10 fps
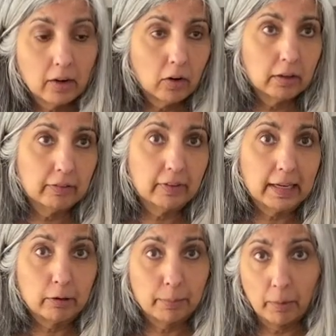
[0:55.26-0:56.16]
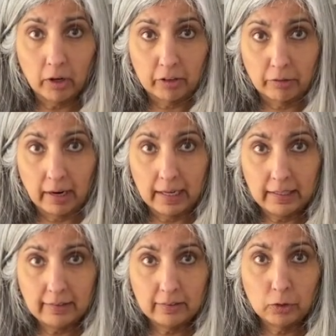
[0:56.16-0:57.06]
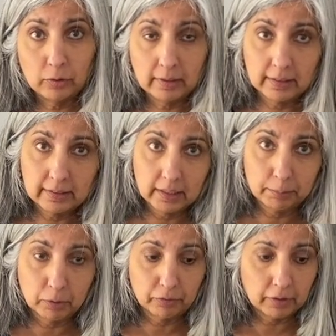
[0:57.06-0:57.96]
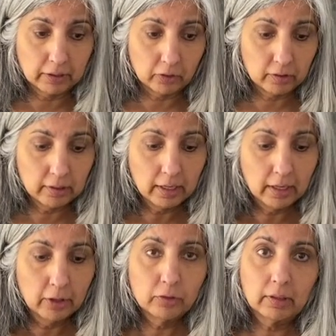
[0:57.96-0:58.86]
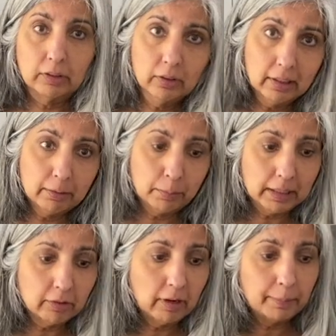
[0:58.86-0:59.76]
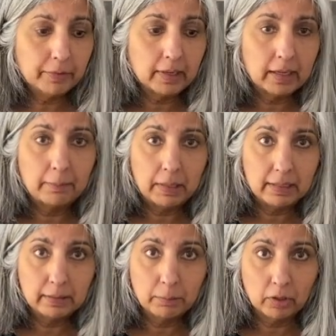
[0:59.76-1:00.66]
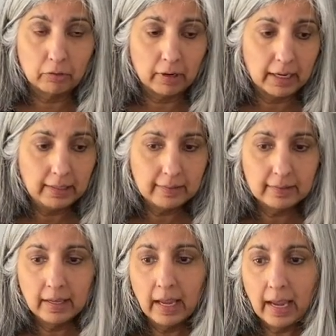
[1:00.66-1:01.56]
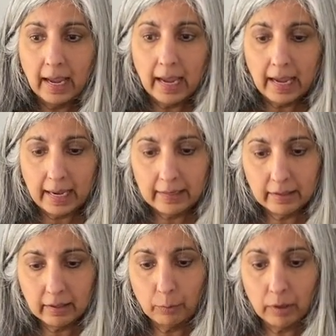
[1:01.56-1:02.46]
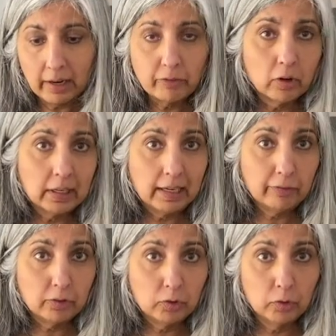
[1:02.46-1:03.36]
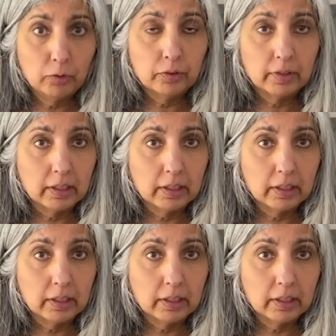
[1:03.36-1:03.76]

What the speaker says: cauliflower mock rice using the turbo function. So I took out the breadcrumbs and I made the mock rice. And what I've got left to do for the